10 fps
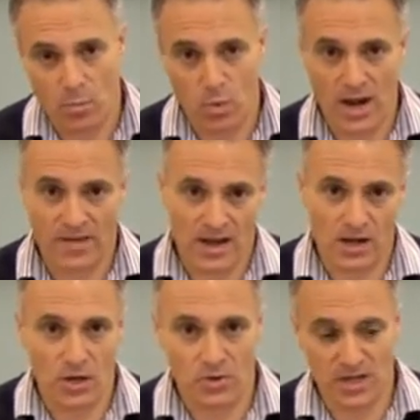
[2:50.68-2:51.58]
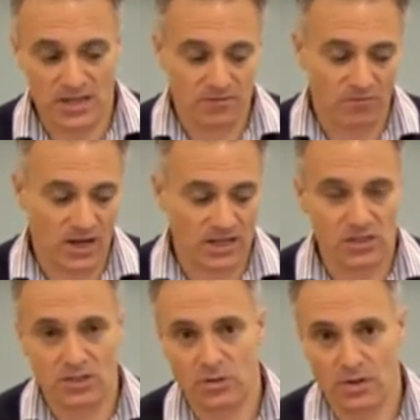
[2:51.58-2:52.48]
where that load is in
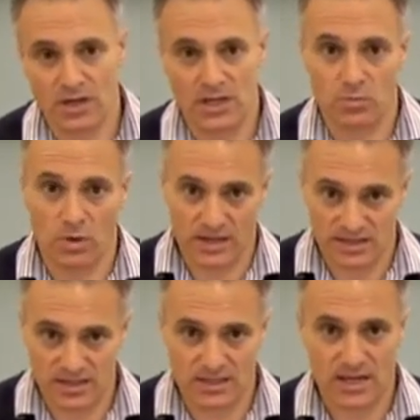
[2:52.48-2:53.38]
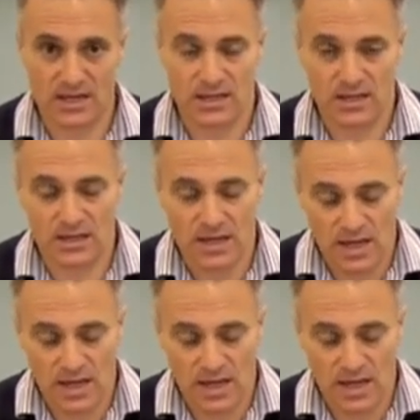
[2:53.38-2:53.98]
relation to it is when it's extended,